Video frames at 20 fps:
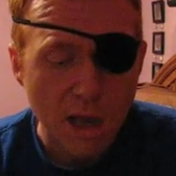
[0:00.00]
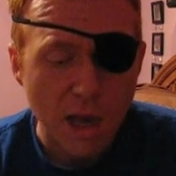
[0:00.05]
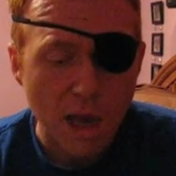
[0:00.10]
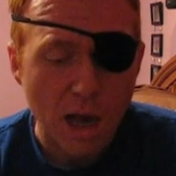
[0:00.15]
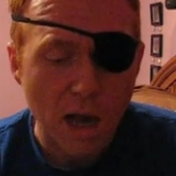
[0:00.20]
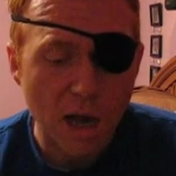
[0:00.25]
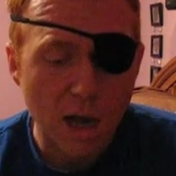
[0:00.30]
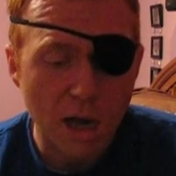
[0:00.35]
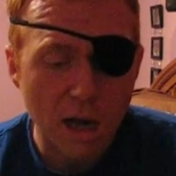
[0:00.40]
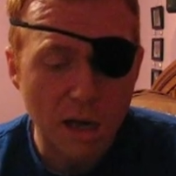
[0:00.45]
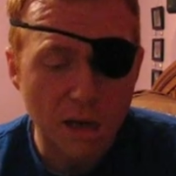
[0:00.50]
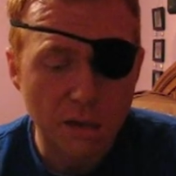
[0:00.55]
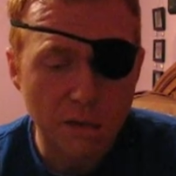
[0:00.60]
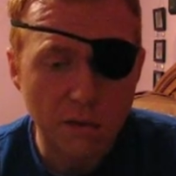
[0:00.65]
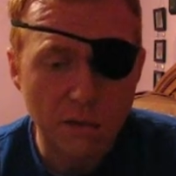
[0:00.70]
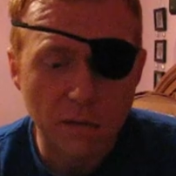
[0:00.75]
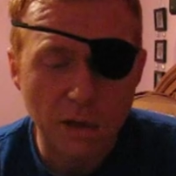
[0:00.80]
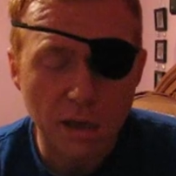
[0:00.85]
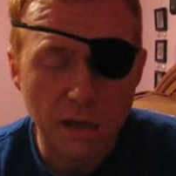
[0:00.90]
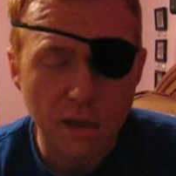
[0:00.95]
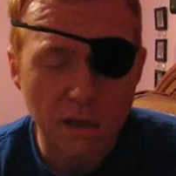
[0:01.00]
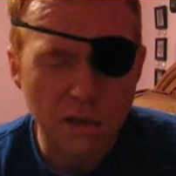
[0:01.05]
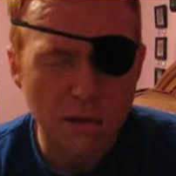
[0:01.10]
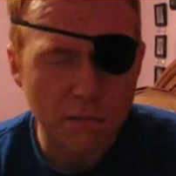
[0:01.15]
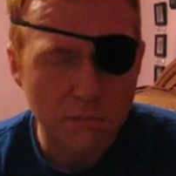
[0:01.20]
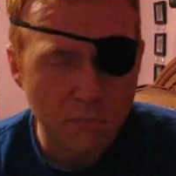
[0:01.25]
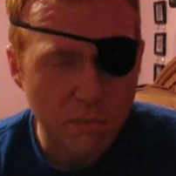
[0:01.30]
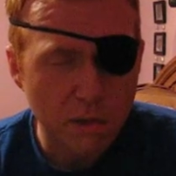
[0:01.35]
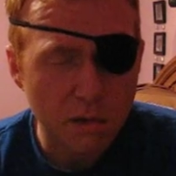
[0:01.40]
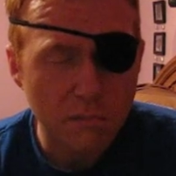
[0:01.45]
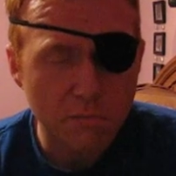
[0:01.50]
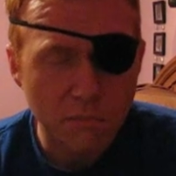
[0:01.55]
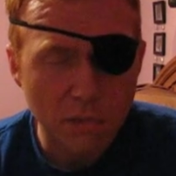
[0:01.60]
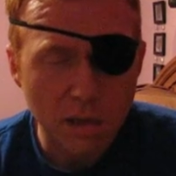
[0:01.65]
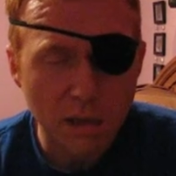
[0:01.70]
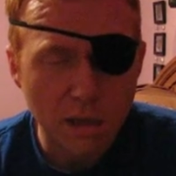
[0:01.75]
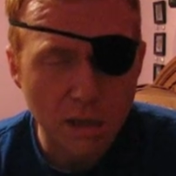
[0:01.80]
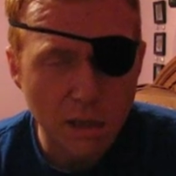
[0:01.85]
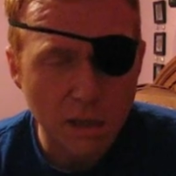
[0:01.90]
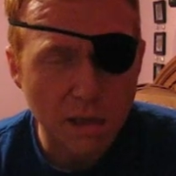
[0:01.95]
So that,
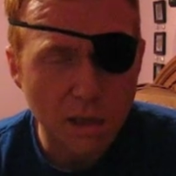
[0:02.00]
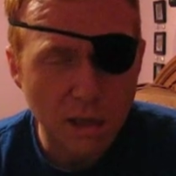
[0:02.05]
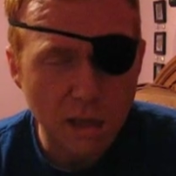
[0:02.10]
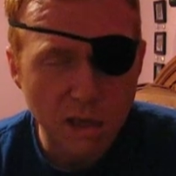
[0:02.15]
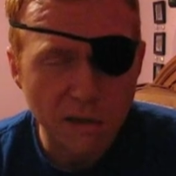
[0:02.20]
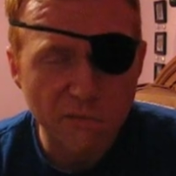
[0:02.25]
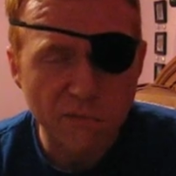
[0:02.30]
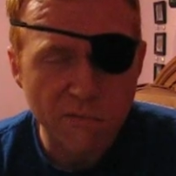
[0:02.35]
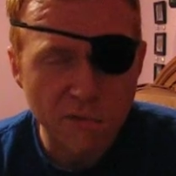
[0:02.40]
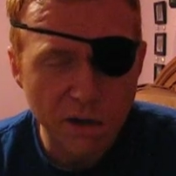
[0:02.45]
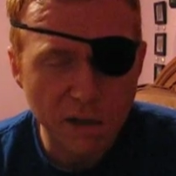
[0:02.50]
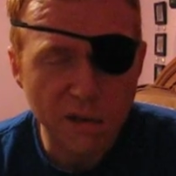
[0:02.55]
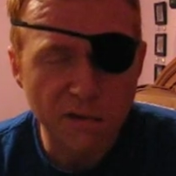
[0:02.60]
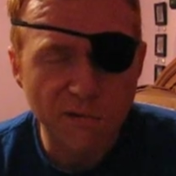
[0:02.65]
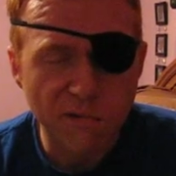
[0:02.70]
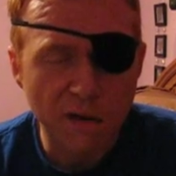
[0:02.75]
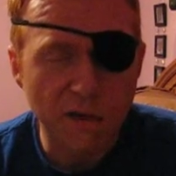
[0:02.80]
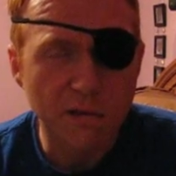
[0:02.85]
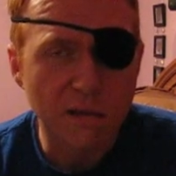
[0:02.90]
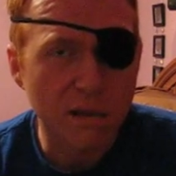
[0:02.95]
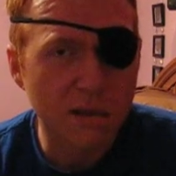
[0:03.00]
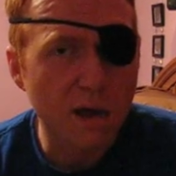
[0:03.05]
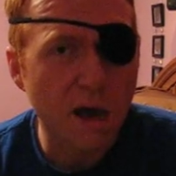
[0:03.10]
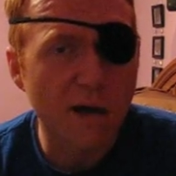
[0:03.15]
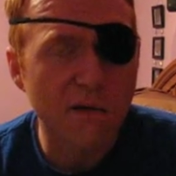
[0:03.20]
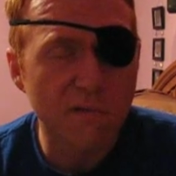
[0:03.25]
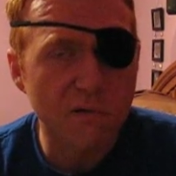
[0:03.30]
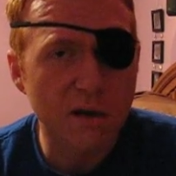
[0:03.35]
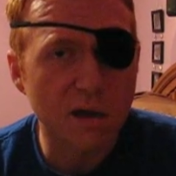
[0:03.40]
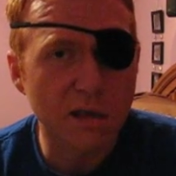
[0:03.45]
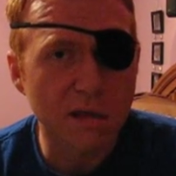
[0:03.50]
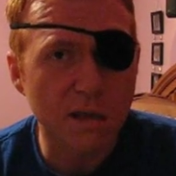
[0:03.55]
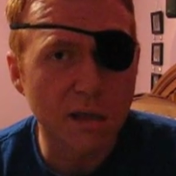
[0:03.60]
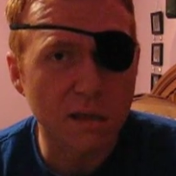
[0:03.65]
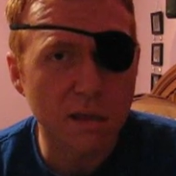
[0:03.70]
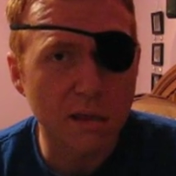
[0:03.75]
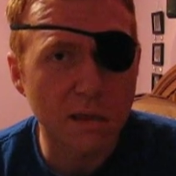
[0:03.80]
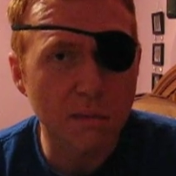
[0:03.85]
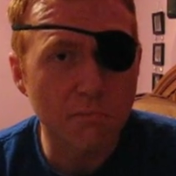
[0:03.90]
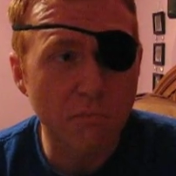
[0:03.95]
he really felt confident
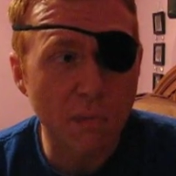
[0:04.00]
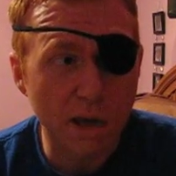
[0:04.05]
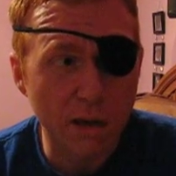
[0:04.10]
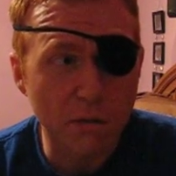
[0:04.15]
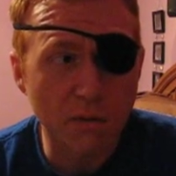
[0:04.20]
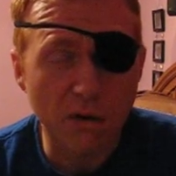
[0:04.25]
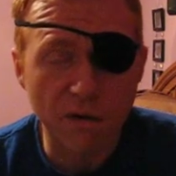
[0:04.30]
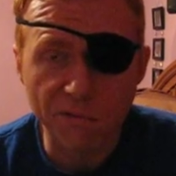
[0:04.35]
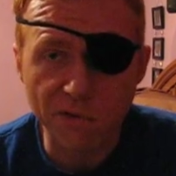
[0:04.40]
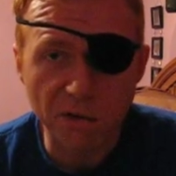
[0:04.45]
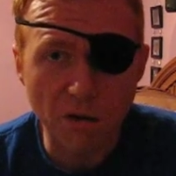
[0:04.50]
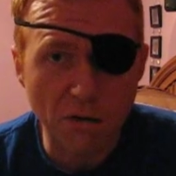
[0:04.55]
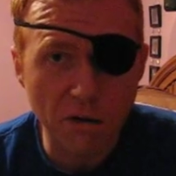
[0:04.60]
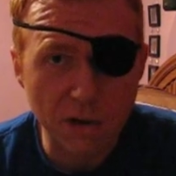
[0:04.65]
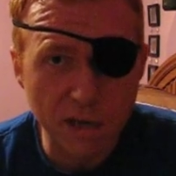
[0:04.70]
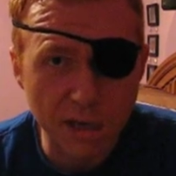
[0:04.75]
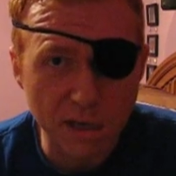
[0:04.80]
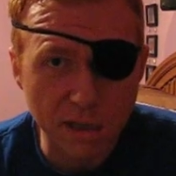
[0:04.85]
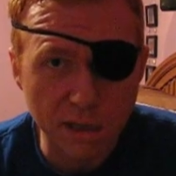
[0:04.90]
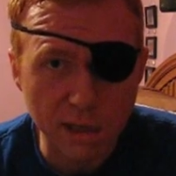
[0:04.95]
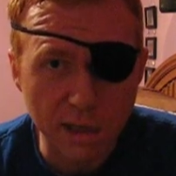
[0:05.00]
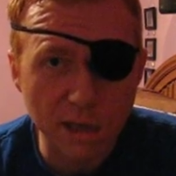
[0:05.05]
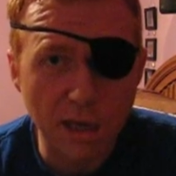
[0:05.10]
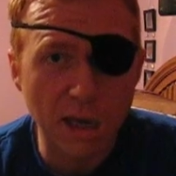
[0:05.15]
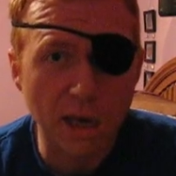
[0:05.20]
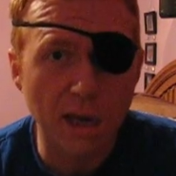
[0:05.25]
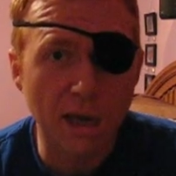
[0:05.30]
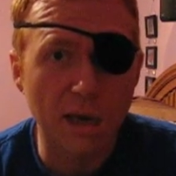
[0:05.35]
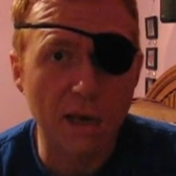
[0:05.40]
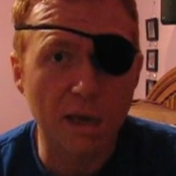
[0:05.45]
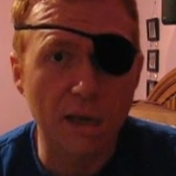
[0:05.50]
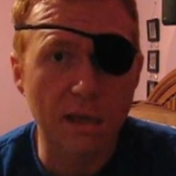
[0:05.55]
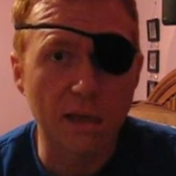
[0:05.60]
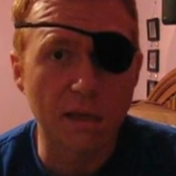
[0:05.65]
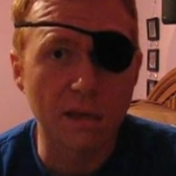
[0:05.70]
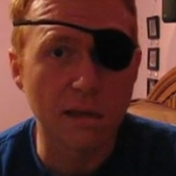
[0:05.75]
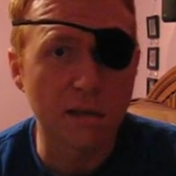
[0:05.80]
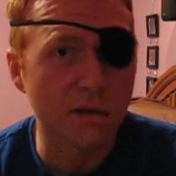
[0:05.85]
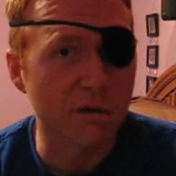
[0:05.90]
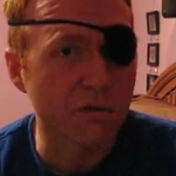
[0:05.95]
that my nerves are healing,
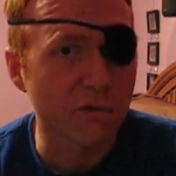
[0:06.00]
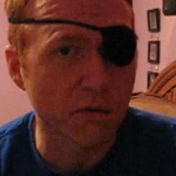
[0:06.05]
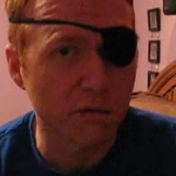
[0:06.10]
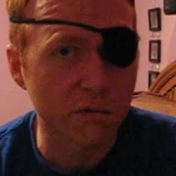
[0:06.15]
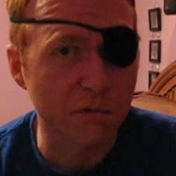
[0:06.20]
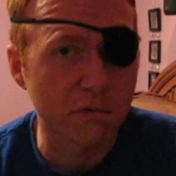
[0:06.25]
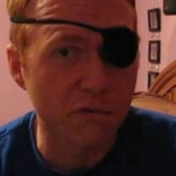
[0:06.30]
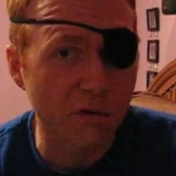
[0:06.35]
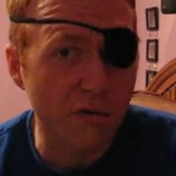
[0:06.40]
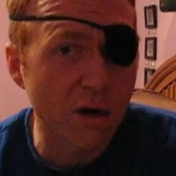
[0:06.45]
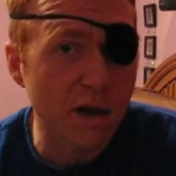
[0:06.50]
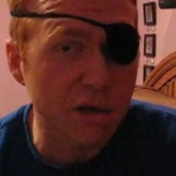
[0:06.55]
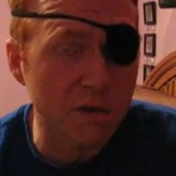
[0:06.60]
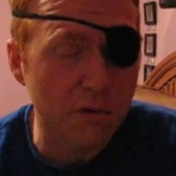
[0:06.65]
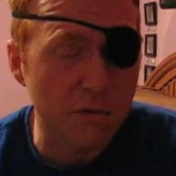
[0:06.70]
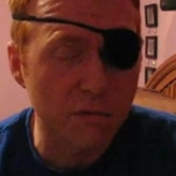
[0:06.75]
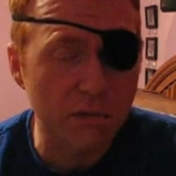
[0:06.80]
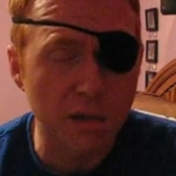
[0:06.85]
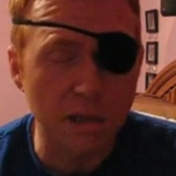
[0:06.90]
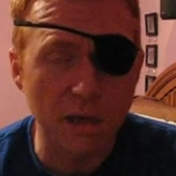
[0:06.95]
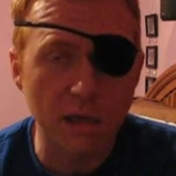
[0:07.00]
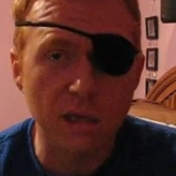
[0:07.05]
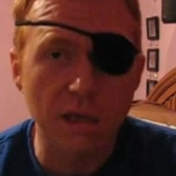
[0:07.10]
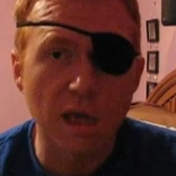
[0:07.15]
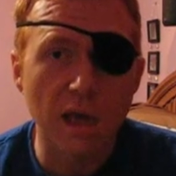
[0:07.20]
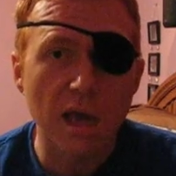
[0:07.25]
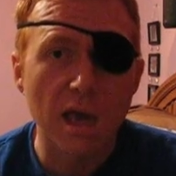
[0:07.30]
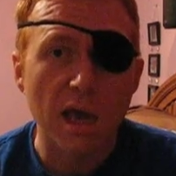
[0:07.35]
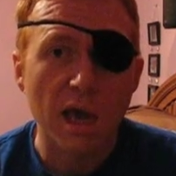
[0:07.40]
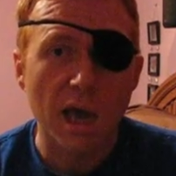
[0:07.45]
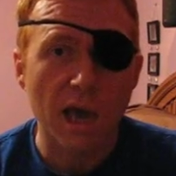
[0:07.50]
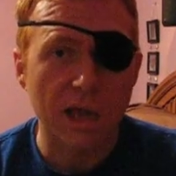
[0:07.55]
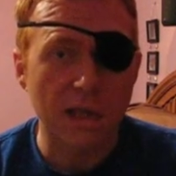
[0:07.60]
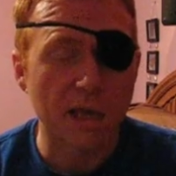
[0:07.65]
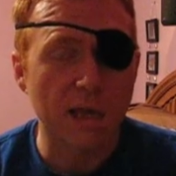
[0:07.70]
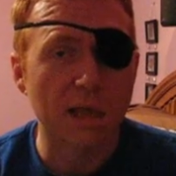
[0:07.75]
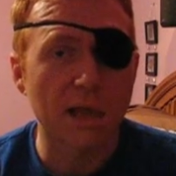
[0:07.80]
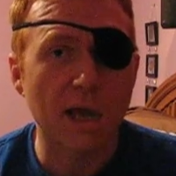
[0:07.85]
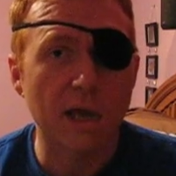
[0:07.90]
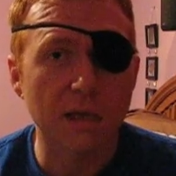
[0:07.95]
and they're trying to, at least, and
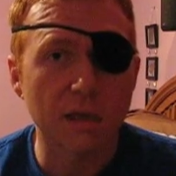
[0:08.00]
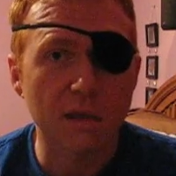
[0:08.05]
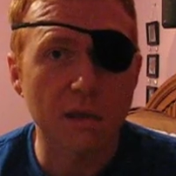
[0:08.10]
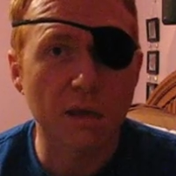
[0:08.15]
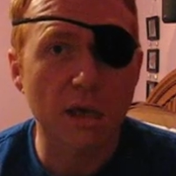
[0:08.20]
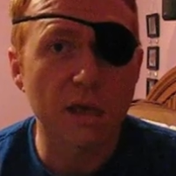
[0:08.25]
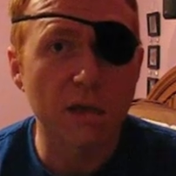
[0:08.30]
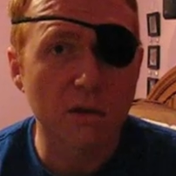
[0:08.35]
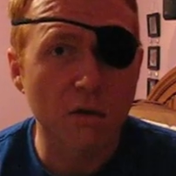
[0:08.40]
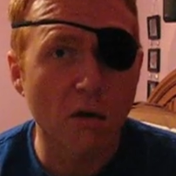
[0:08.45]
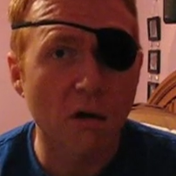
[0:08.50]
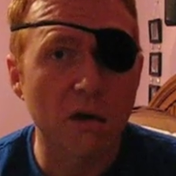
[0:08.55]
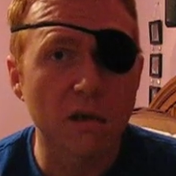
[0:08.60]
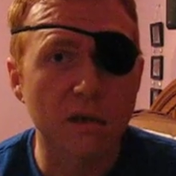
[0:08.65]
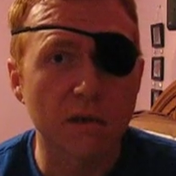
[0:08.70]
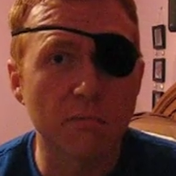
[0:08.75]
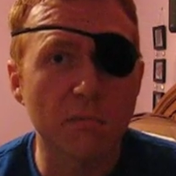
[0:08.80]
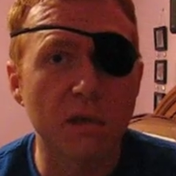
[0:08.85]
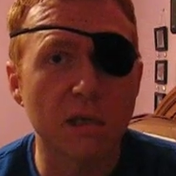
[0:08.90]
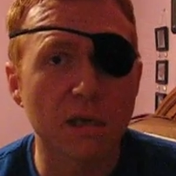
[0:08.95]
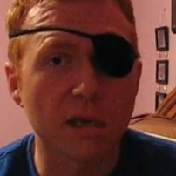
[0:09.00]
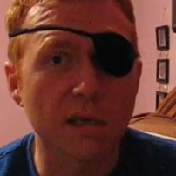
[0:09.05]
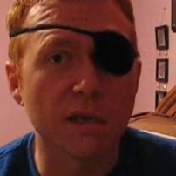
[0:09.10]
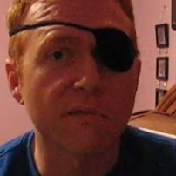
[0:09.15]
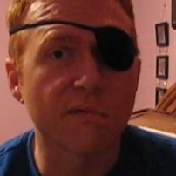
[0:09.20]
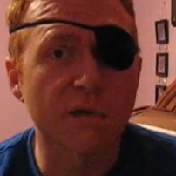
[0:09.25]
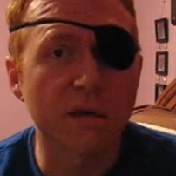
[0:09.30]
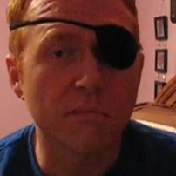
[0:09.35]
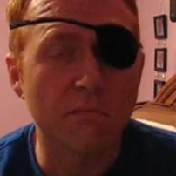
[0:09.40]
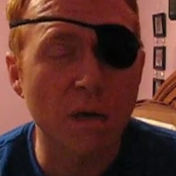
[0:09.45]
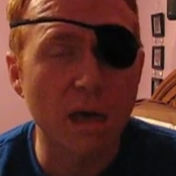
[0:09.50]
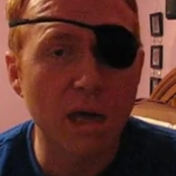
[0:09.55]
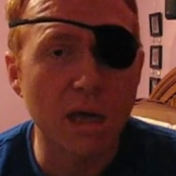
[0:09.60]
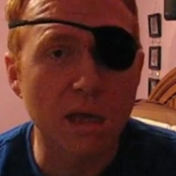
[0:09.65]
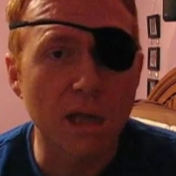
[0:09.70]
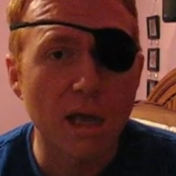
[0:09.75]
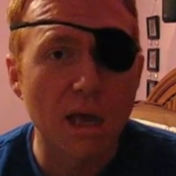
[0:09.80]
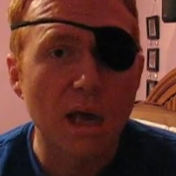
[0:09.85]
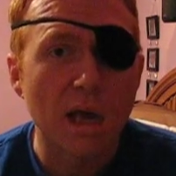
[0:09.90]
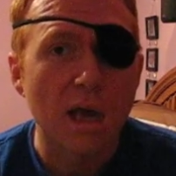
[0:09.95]
that is causing me significant pain.